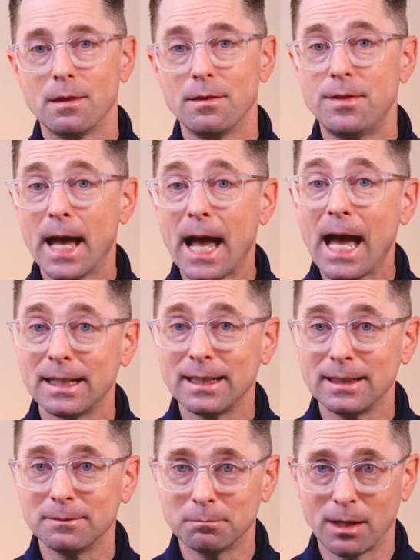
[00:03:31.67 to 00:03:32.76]
That,
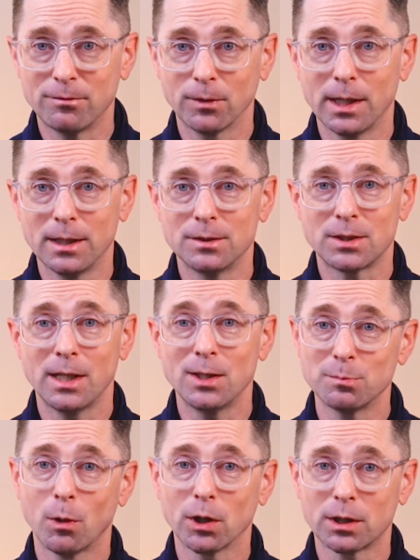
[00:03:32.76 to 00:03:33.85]
my friends,
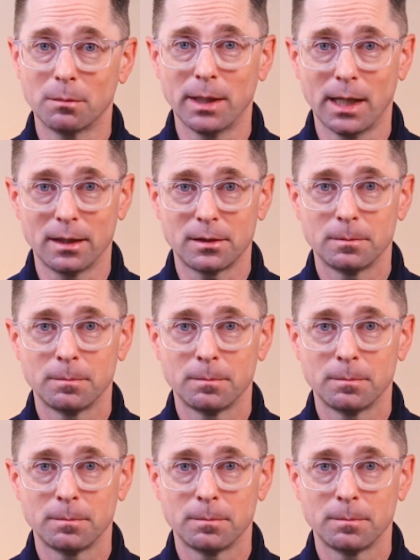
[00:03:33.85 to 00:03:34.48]
is markup math.